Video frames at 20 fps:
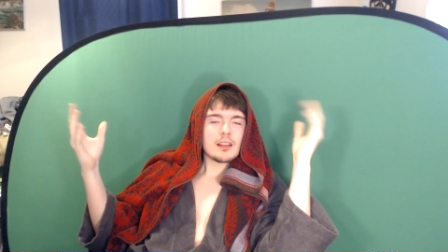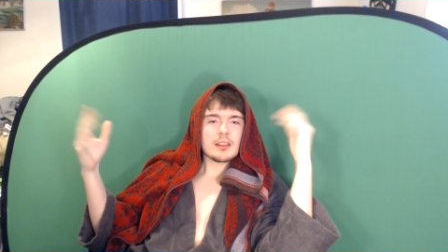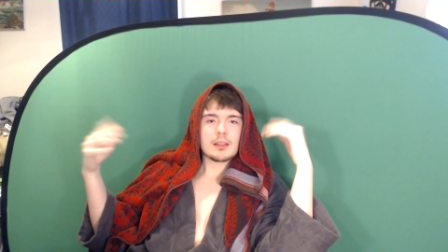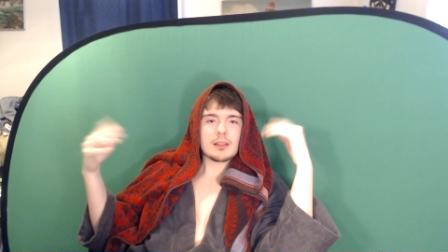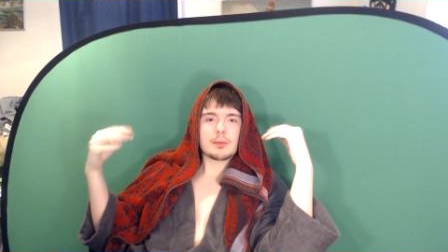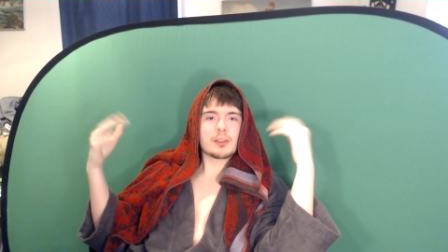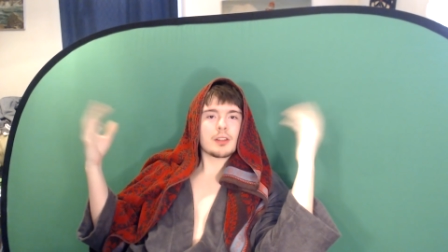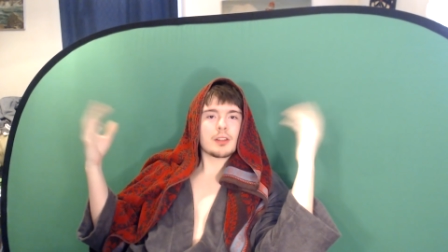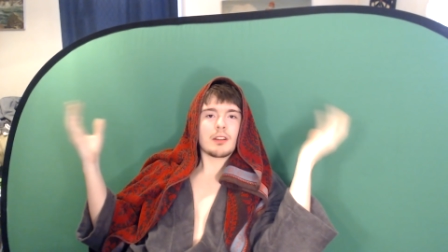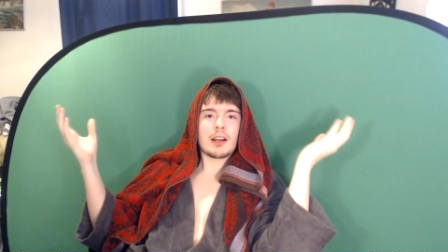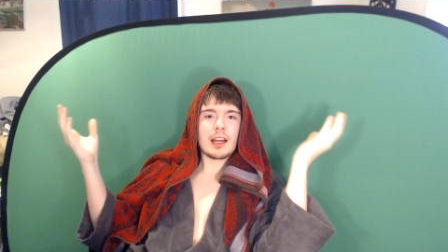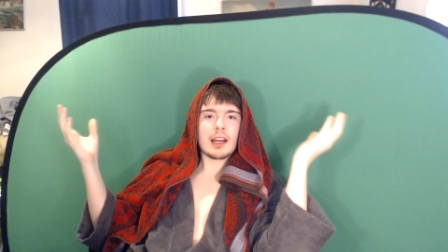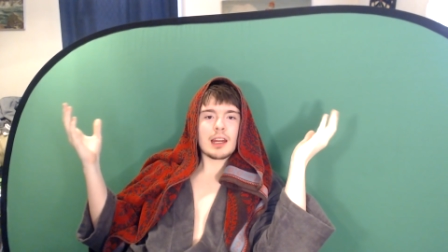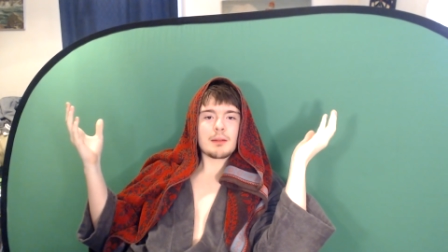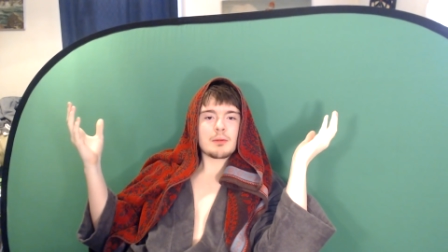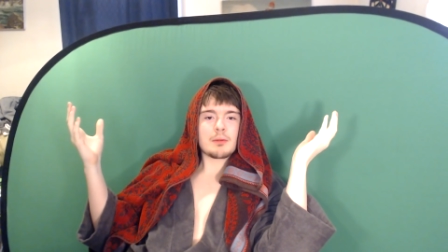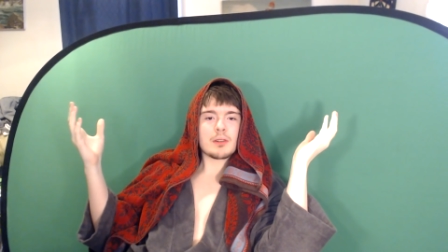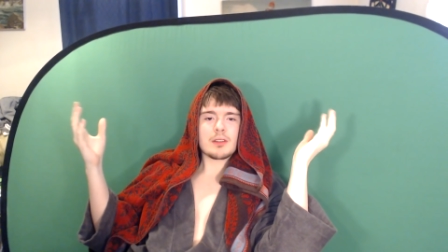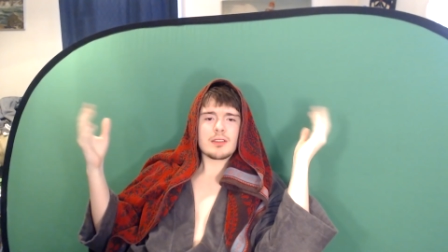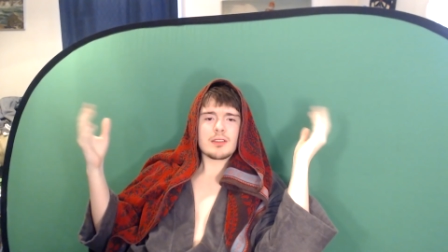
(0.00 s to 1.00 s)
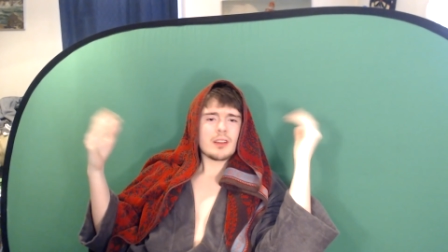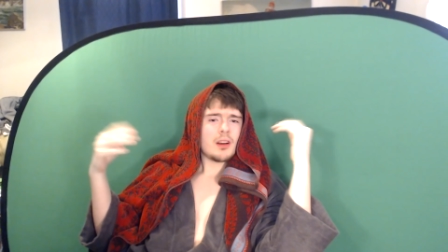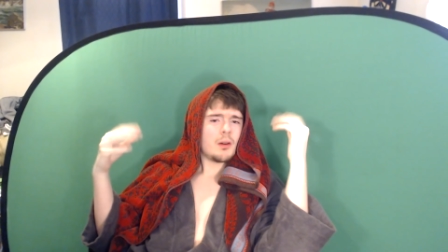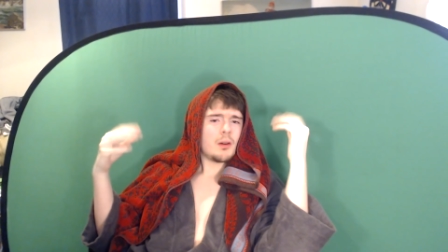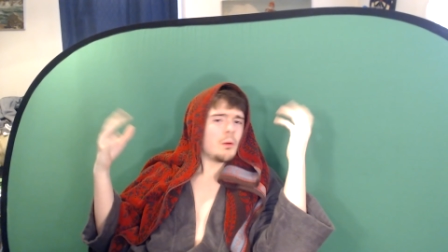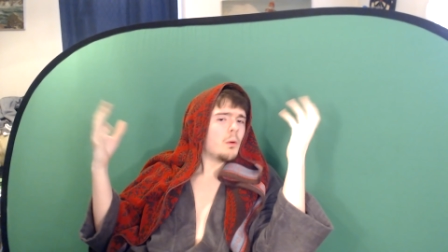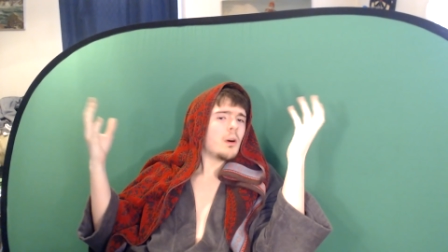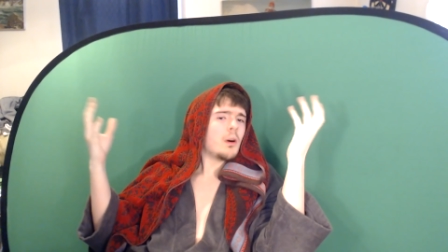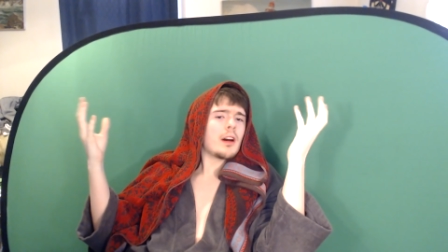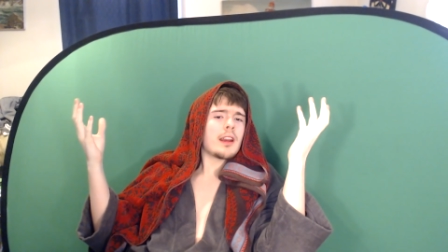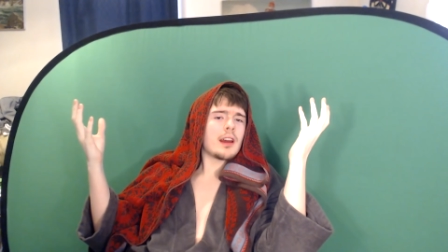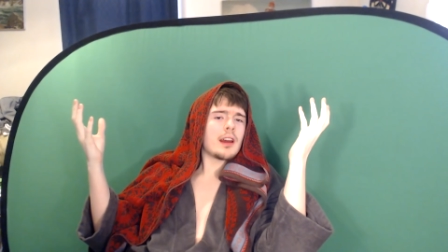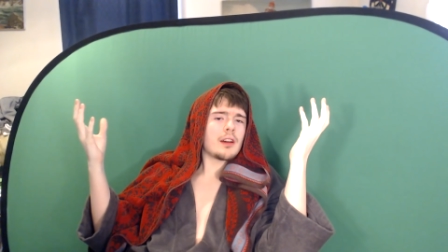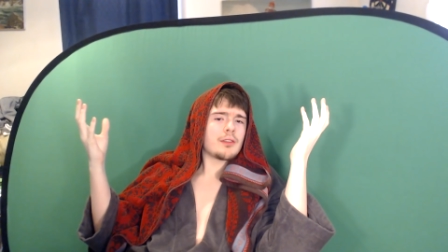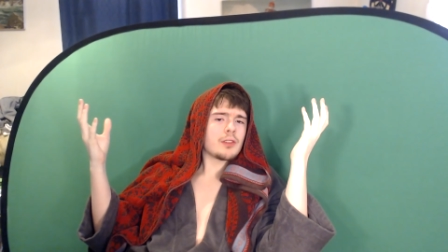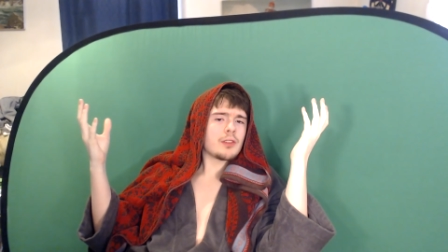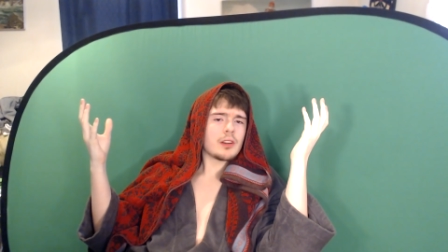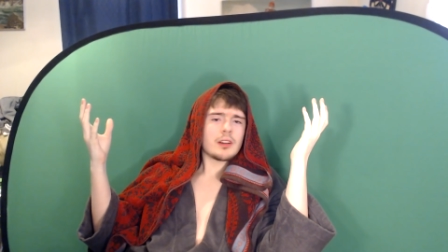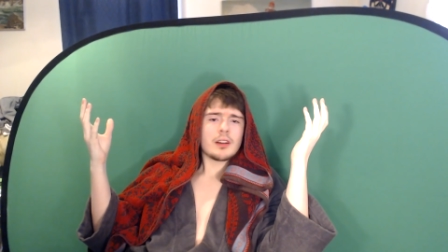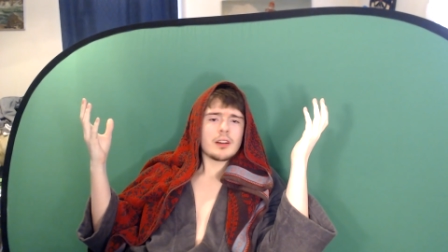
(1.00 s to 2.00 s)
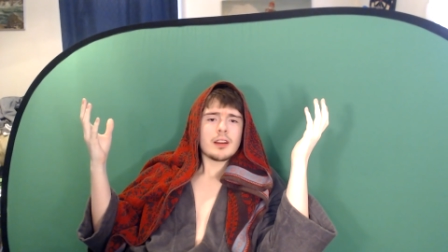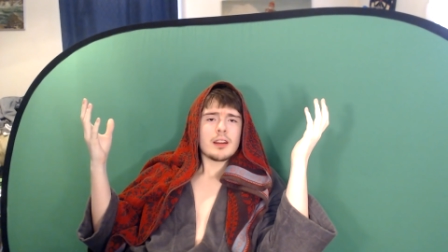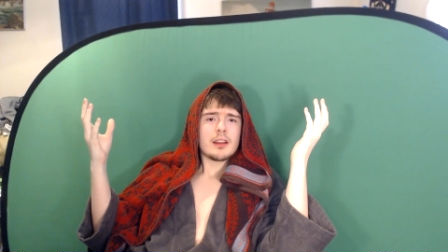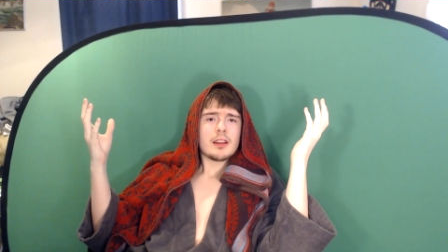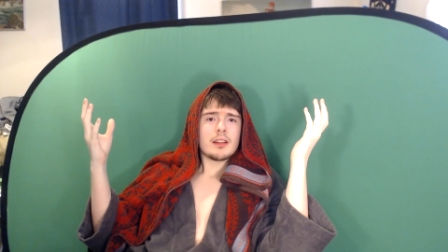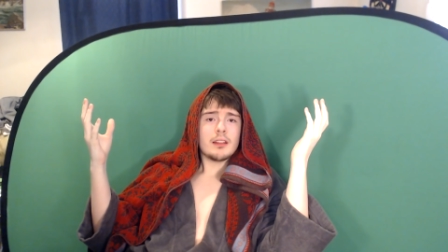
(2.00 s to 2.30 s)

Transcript: subscribers, whatever.